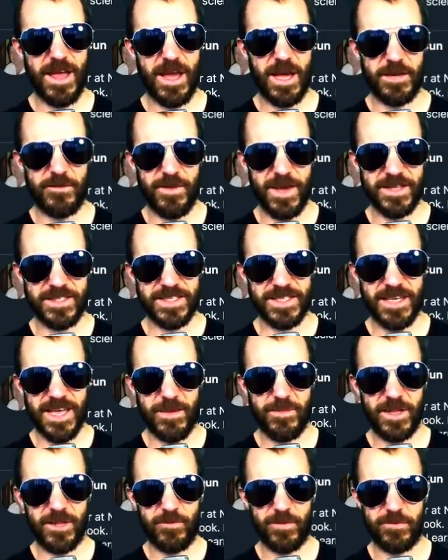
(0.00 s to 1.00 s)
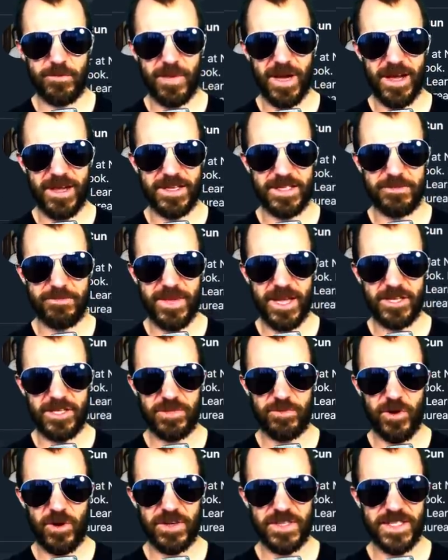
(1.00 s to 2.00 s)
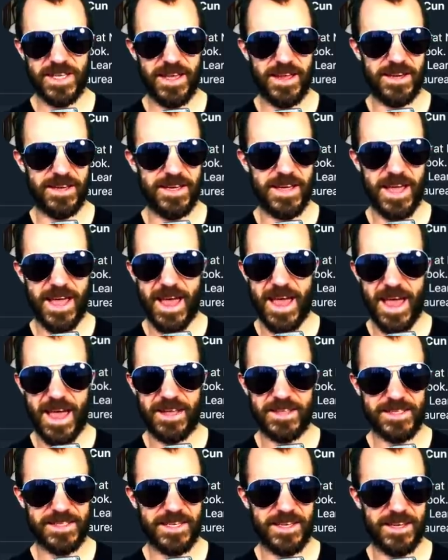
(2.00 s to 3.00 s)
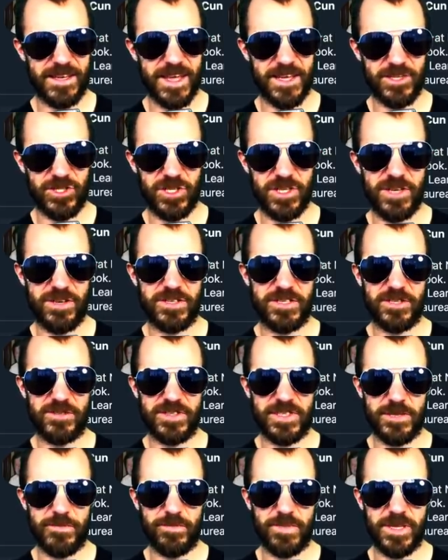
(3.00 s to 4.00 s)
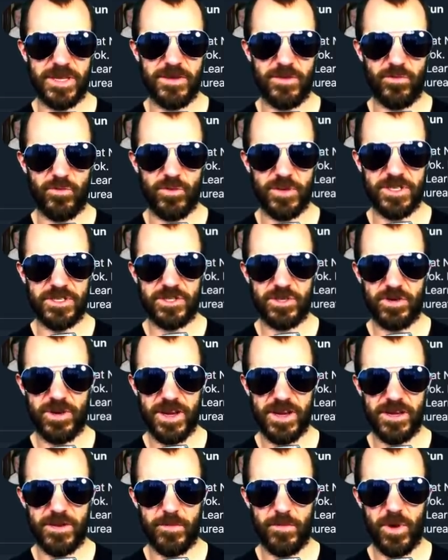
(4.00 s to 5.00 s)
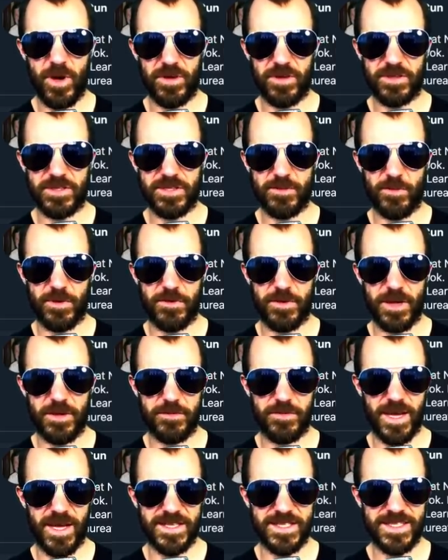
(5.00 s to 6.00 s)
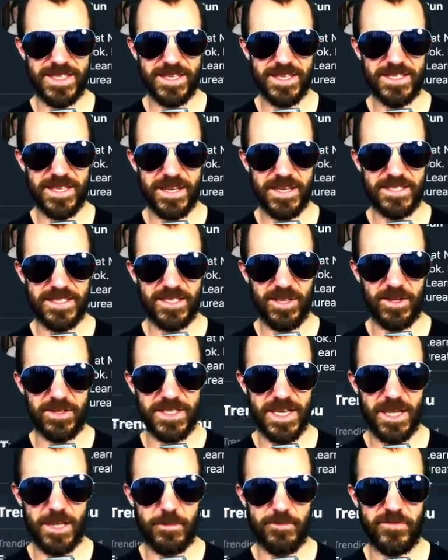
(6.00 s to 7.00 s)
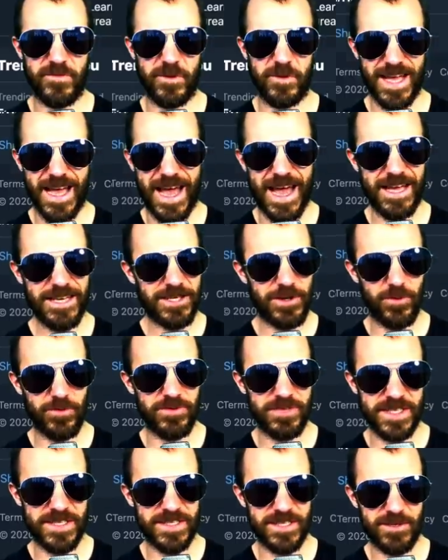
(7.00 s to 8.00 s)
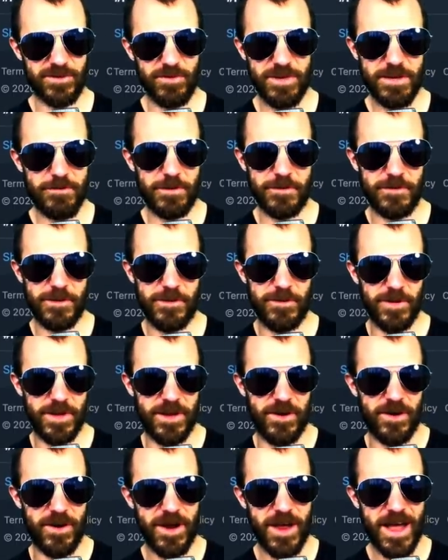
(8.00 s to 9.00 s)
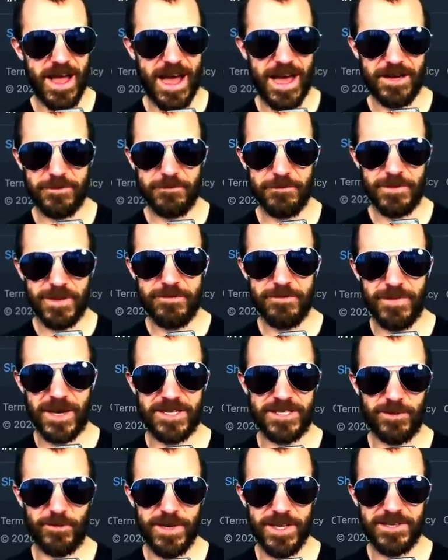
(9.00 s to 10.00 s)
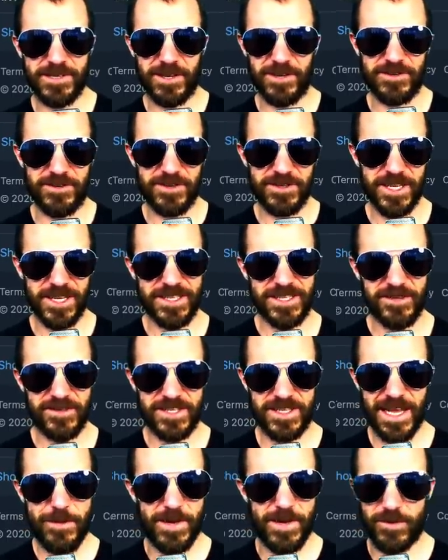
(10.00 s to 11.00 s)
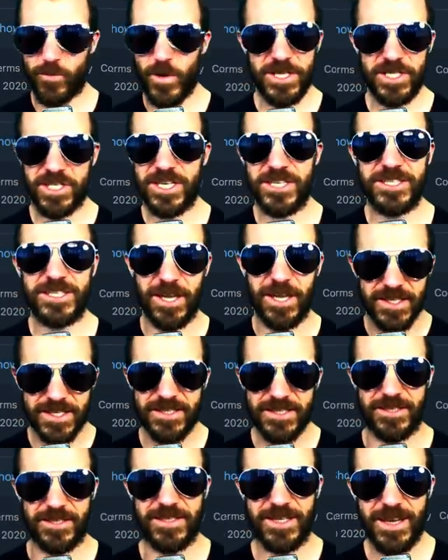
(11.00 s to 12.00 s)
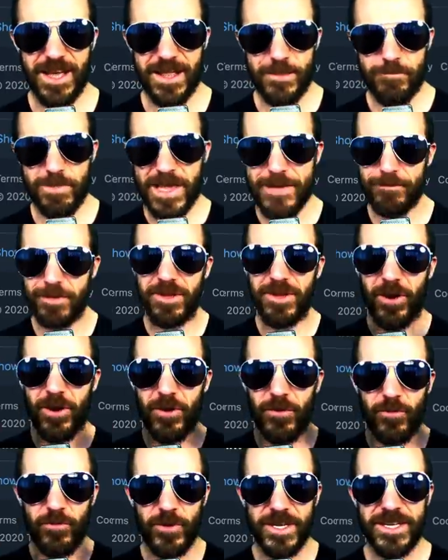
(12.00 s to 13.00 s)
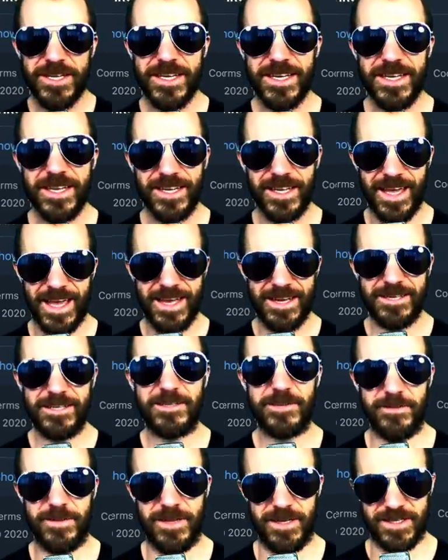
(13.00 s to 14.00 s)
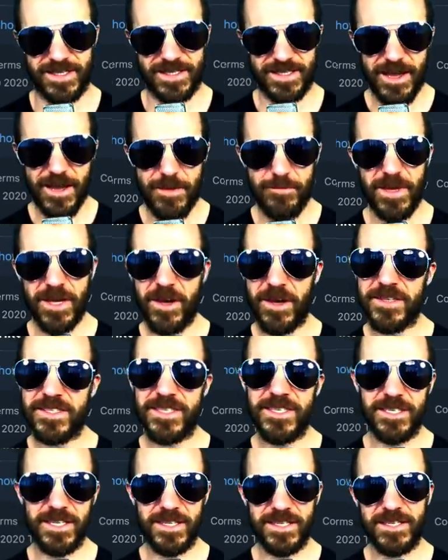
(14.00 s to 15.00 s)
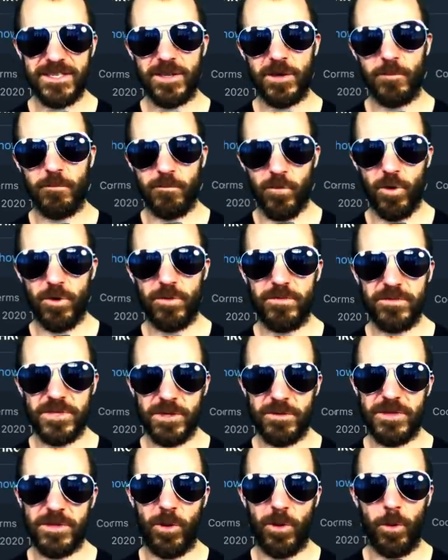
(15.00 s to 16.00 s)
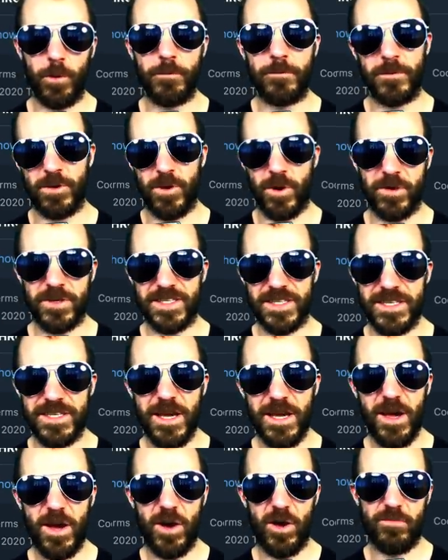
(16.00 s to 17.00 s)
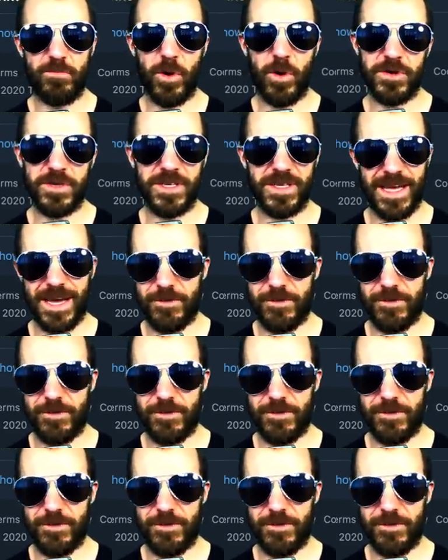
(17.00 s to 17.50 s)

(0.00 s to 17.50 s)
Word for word: advancing ML with biased benchmarks and asking engineers to simply retrain models with unbiased data is not helpful. I don't disagree with you here. I don't think my tweet contradicts your statement, which it doesn't. People are reading into this because he doesn't conform to the orthodoxy of pointing